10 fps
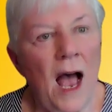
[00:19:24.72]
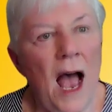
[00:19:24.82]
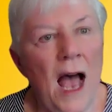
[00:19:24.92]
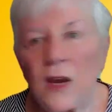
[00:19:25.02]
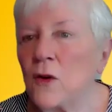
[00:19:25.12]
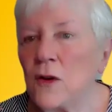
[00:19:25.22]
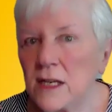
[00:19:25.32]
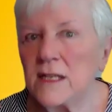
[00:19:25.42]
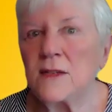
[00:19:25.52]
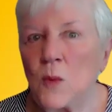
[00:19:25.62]
I learned
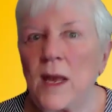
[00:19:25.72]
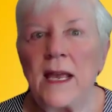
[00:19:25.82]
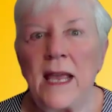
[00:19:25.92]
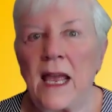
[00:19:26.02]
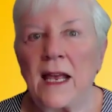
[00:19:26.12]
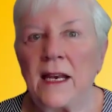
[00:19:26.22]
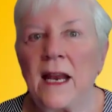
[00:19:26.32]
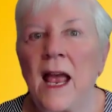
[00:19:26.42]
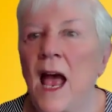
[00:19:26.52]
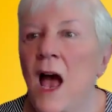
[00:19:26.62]
this
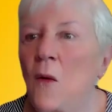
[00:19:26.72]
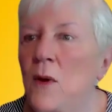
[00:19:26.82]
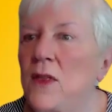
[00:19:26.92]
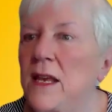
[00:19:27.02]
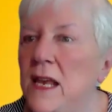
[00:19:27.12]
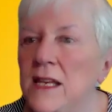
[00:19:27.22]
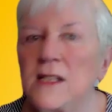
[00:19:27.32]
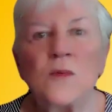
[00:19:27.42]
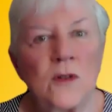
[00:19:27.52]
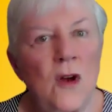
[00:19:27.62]
weekend when the
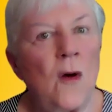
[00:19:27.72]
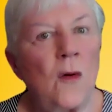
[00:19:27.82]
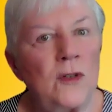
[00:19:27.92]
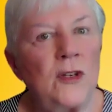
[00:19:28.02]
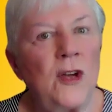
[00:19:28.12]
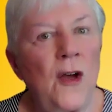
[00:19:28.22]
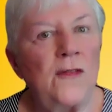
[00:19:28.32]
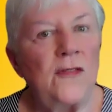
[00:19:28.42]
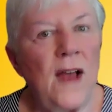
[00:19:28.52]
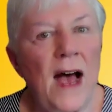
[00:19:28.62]
kids were told to go
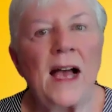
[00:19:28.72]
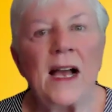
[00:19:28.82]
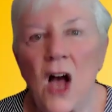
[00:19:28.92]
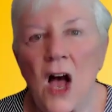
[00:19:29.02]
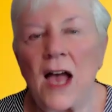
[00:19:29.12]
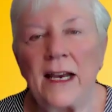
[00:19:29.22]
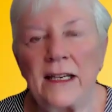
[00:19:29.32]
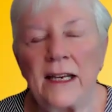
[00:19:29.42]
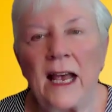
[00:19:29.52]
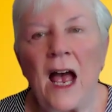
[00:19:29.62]
fly a
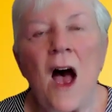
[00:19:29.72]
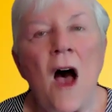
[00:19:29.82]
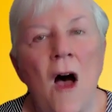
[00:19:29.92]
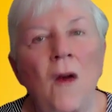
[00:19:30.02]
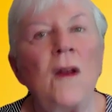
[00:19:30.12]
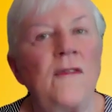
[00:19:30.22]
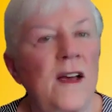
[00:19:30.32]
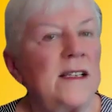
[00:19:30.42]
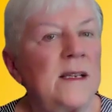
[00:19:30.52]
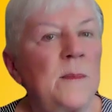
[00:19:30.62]
kite. All of
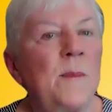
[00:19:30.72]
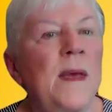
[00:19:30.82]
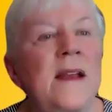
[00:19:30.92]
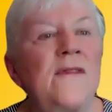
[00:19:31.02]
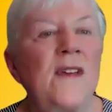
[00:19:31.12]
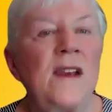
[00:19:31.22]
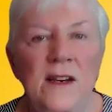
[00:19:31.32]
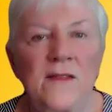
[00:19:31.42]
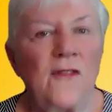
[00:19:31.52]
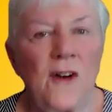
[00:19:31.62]
us
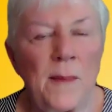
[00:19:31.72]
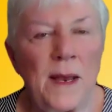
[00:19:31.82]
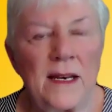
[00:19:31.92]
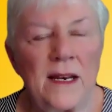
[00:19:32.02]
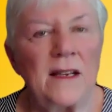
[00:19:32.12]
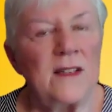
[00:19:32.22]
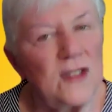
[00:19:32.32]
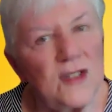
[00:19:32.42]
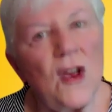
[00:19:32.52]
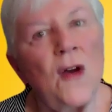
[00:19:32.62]
benefited from it
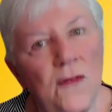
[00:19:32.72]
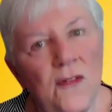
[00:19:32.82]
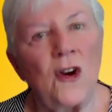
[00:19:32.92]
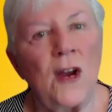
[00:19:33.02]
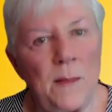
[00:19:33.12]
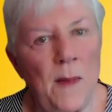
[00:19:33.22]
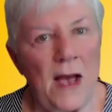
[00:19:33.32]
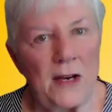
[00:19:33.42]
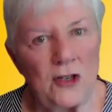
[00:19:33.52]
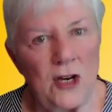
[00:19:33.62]
so very
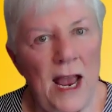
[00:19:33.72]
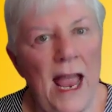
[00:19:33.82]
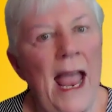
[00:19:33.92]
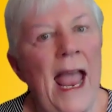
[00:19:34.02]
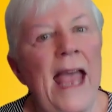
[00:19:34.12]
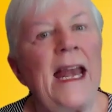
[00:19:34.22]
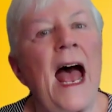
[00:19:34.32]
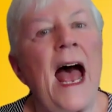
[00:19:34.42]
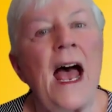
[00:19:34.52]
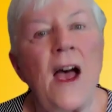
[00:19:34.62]
much. And
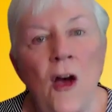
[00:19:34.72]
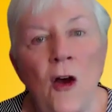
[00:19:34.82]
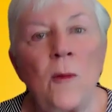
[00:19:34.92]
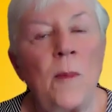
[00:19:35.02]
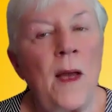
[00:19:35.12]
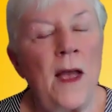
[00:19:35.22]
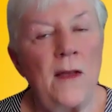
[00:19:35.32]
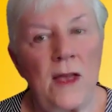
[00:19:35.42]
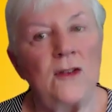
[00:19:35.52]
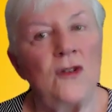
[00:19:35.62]
I hope
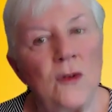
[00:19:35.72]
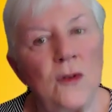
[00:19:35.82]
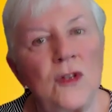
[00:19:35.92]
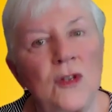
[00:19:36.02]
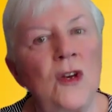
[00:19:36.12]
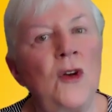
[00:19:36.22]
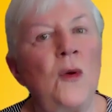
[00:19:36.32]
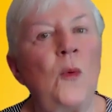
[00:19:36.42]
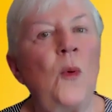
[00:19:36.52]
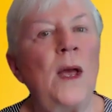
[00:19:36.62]
that you
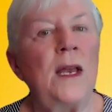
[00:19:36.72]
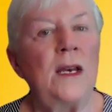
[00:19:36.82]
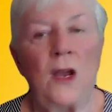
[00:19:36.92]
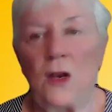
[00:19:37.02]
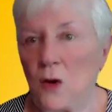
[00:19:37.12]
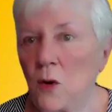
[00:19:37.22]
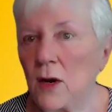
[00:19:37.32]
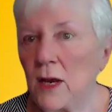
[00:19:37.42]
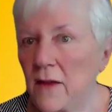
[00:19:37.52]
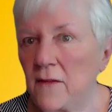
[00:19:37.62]
too, when you are
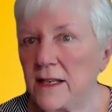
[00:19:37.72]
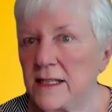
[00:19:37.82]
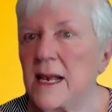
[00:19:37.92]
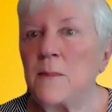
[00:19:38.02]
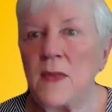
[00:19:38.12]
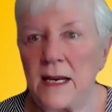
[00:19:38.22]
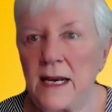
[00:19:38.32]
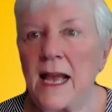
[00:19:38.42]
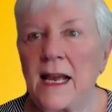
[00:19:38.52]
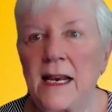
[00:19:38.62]
given something
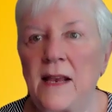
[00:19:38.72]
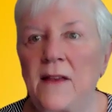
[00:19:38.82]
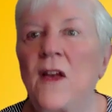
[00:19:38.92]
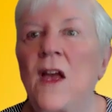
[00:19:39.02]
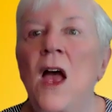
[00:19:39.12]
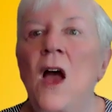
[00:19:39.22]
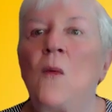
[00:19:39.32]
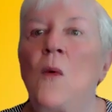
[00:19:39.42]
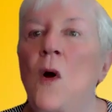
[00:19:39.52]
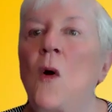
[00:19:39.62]
negative,
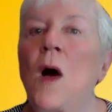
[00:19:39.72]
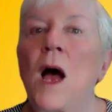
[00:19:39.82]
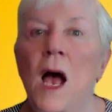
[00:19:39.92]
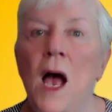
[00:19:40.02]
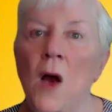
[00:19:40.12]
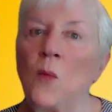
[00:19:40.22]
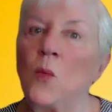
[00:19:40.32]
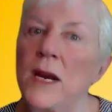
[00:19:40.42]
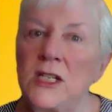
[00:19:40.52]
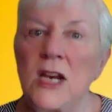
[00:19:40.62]
will
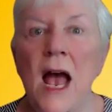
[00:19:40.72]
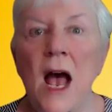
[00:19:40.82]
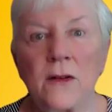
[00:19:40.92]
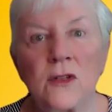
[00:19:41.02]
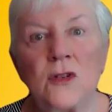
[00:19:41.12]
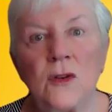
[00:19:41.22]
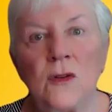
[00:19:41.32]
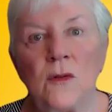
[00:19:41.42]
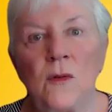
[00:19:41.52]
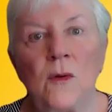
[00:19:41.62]
reach out
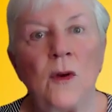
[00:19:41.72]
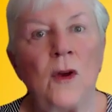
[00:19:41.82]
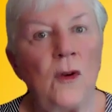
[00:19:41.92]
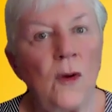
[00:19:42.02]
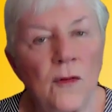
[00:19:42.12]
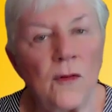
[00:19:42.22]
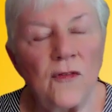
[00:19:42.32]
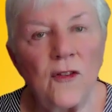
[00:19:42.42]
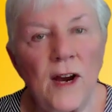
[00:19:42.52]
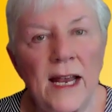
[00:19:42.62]
to your
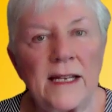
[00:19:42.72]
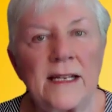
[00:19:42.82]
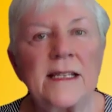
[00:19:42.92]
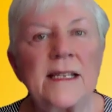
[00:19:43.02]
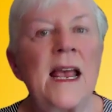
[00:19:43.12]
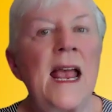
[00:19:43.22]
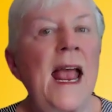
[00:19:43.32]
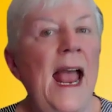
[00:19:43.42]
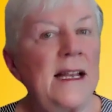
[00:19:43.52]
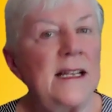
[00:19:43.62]
friends
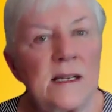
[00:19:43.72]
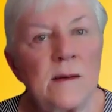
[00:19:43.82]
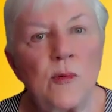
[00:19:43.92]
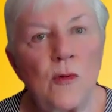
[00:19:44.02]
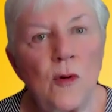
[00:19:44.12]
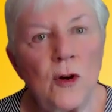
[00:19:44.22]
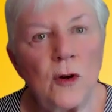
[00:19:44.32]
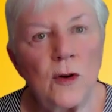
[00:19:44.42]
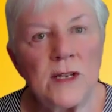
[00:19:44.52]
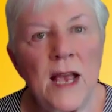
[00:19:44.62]
and
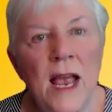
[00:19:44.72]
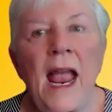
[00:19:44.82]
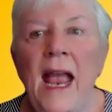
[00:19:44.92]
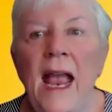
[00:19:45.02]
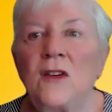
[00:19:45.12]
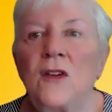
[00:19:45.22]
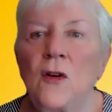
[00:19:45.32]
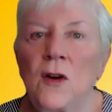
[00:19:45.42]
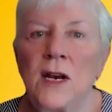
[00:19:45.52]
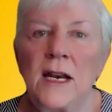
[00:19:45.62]
supporters and
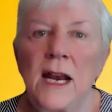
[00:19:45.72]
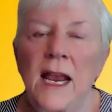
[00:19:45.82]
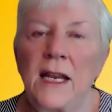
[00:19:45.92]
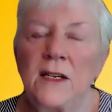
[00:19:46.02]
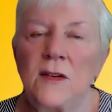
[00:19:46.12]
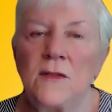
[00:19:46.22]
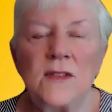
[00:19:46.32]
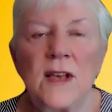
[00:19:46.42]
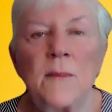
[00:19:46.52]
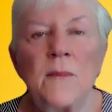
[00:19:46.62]
turn it into
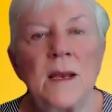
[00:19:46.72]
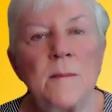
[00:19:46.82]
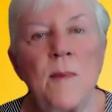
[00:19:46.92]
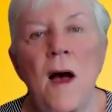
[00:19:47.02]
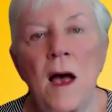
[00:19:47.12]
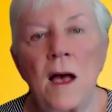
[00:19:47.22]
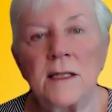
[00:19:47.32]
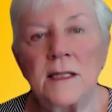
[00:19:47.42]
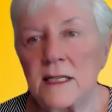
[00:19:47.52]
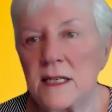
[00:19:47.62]
something
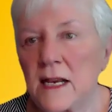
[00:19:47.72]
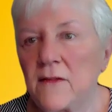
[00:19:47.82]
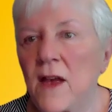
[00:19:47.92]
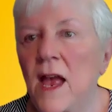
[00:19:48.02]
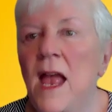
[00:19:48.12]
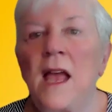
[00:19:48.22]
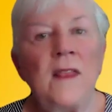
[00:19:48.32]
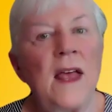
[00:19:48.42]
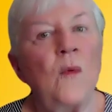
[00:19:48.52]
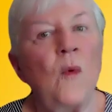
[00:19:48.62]
positive
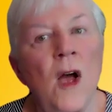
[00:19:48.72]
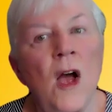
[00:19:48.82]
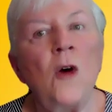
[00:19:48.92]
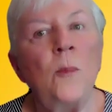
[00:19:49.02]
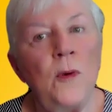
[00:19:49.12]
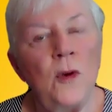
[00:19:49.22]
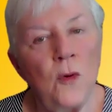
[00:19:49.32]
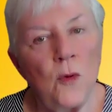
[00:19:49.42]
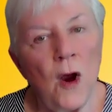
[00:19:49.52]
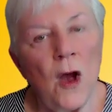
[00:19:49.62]
that will help you
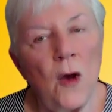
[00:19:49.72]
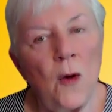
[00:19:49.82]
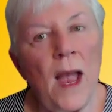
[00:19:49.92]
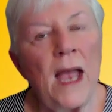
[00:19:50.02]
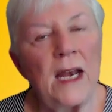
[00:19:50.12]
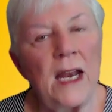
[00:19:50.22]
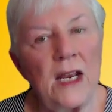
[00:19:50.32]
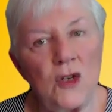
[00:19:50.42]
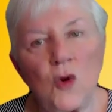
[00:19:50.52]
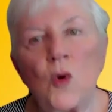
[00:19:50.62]
grow and
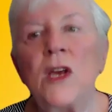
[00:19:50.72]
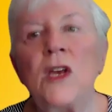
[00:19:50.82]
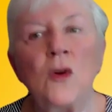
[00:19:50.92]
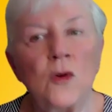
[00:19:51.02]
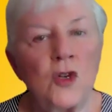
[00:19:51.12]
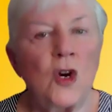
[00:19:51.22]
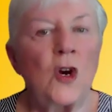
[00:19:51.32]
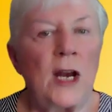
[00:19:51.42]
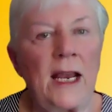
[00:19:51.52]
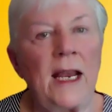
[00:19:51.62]
enjoy your
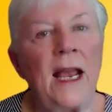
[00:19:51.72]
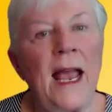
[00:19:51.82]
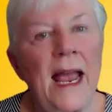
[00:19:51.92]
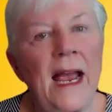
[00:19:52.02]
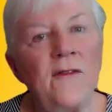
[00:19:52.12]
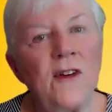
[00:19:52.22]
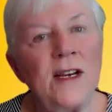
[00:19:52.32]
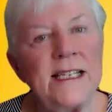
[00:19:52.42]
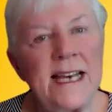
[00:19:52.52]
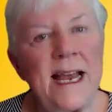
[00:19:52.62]
journey
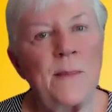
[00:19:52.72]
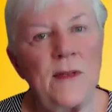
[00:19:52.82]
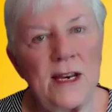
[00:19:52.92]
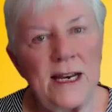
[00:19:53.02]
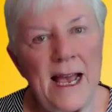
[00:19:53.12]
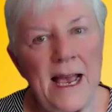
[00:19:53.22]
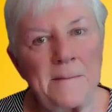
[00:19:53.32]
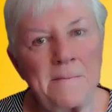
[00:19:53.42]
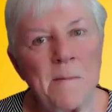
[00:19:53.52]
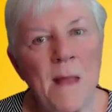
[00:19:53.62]
every step of the day.